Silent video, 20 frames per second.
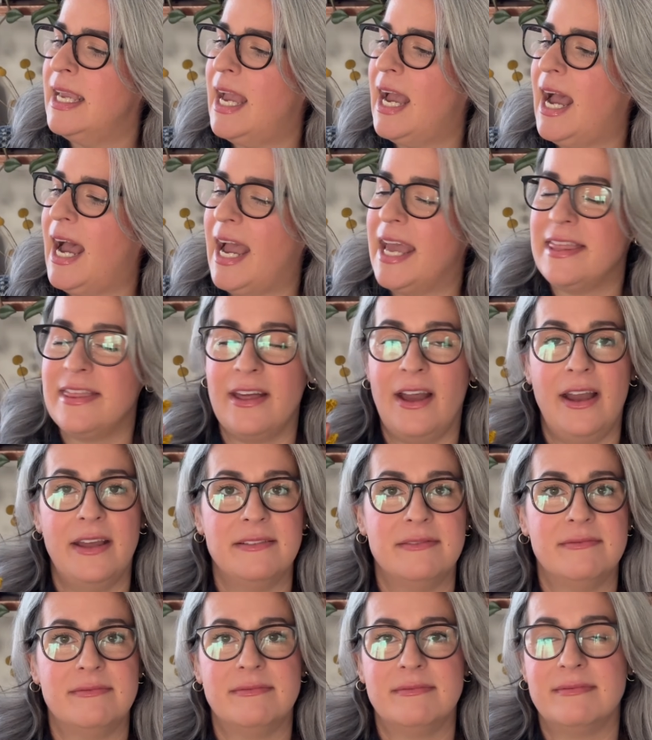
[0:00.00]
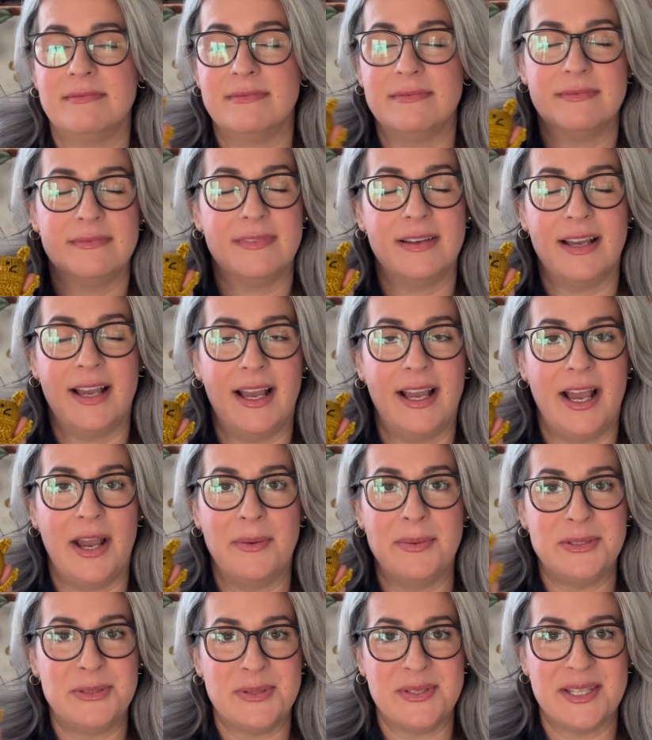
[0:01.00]
I thought I
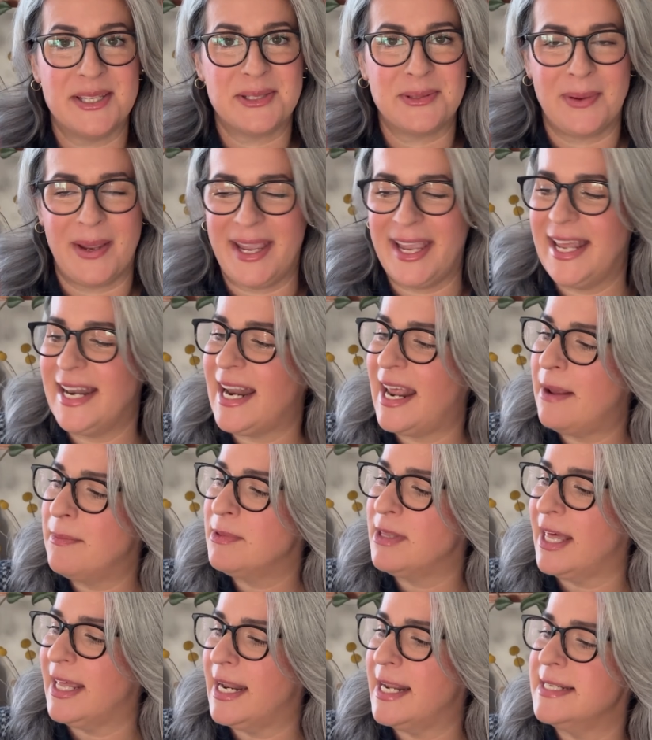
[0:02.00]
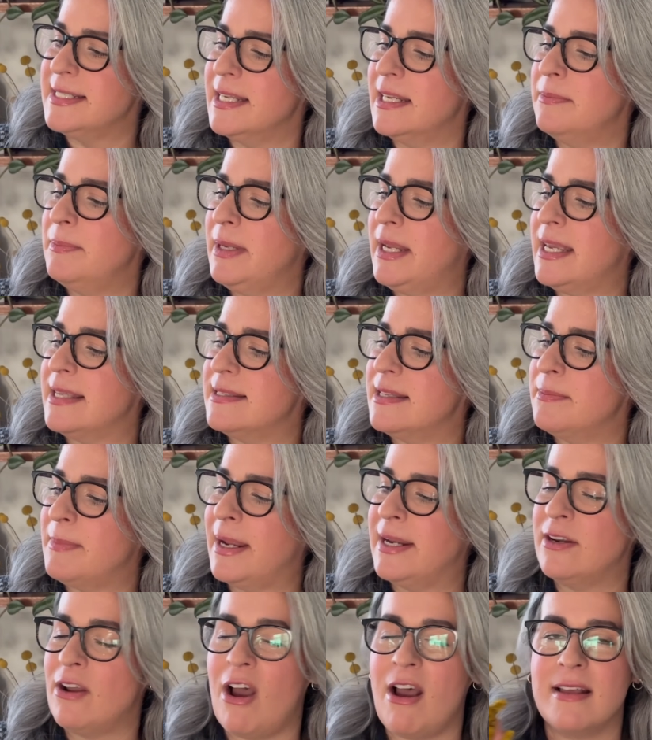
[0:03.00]
would do it this way, and I'm glad I did, because then my
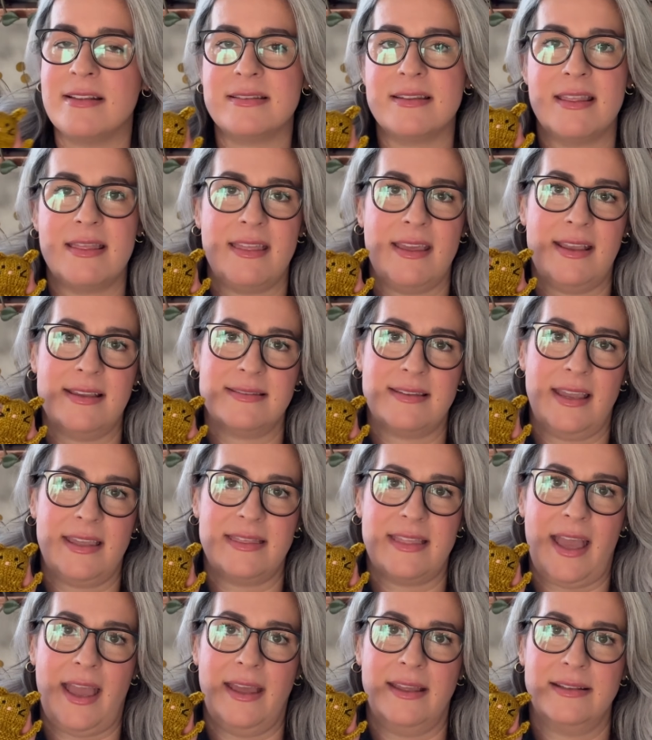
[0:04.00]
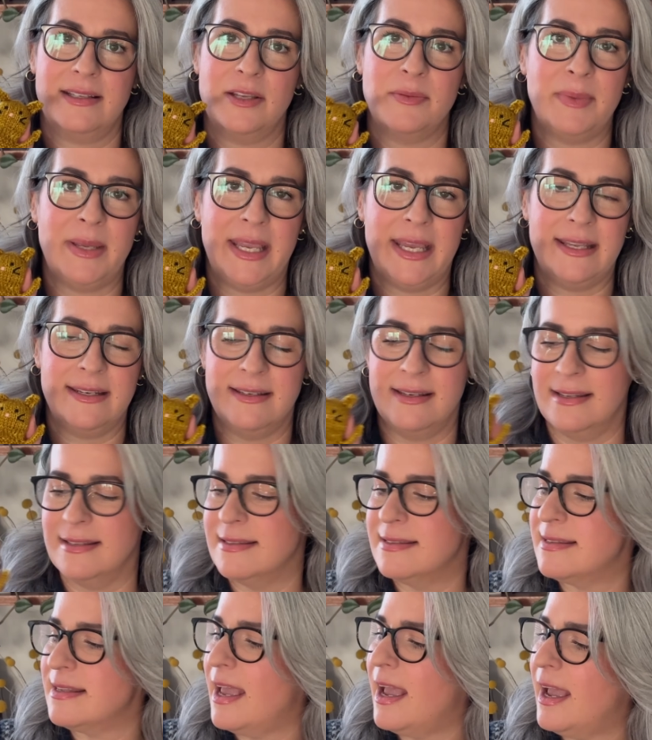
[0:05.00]
knots and things like that can be hidden
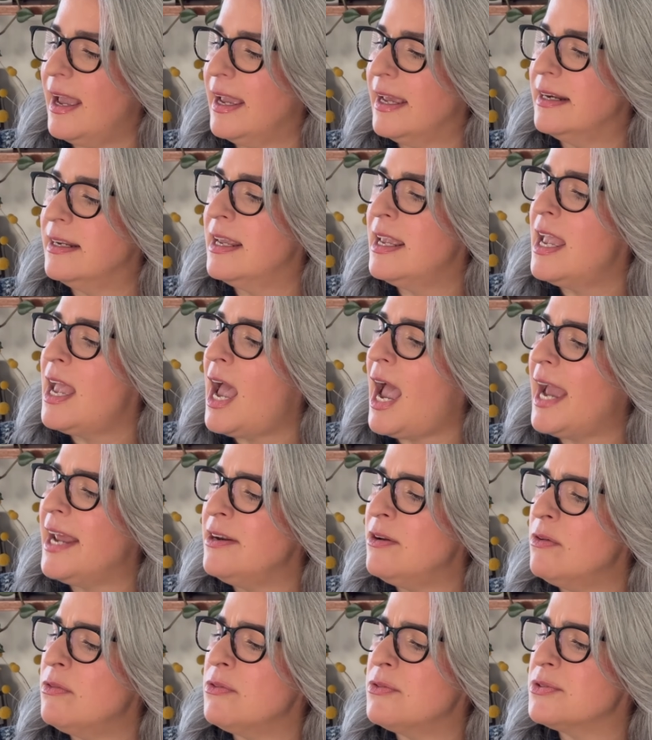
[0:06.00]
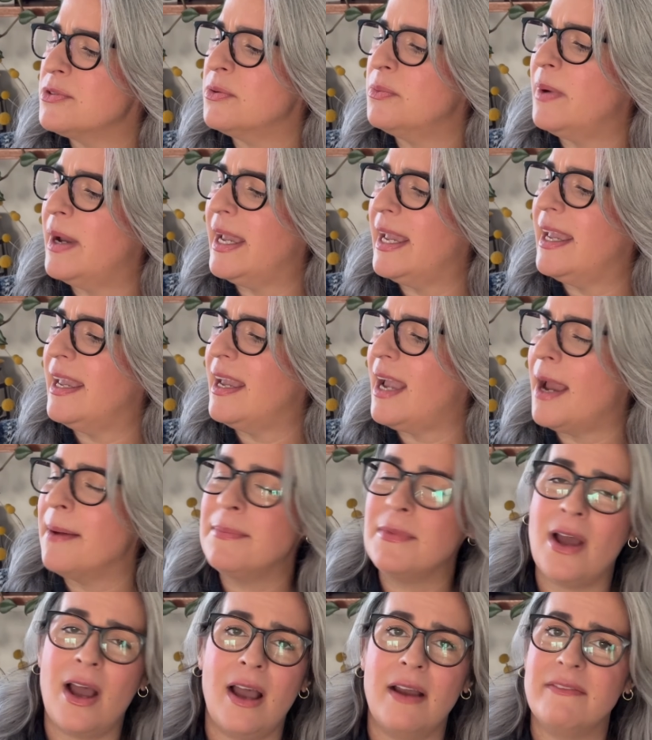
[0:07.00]
inside. I know there's a way. I'm
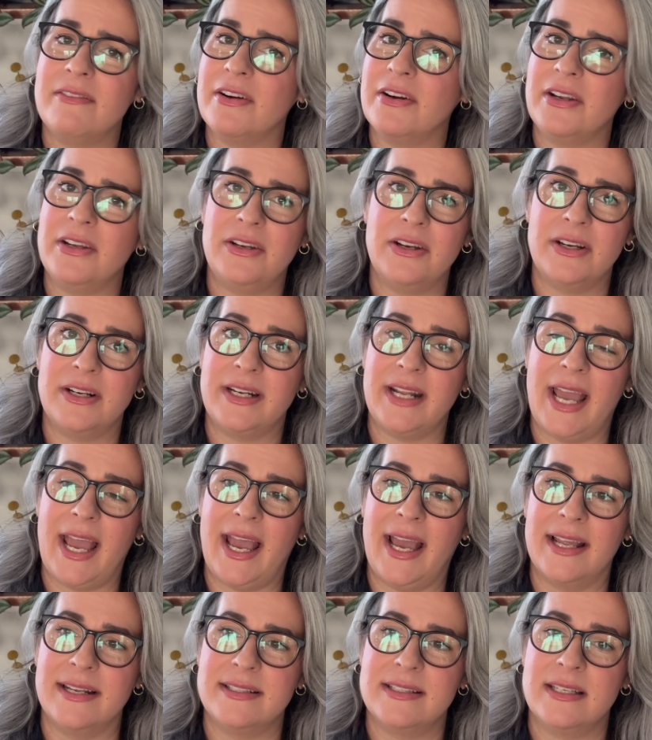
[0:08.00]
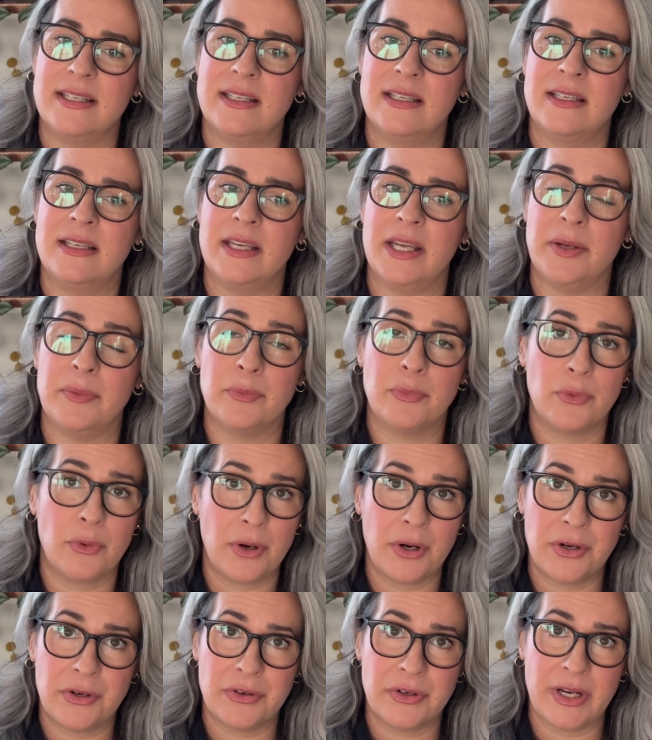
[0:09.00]
not very good at
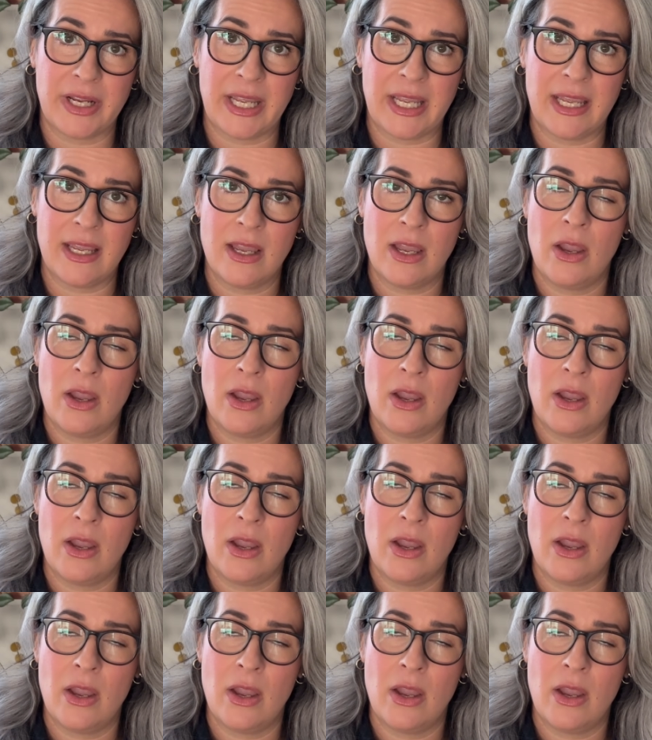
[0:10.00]
embroidery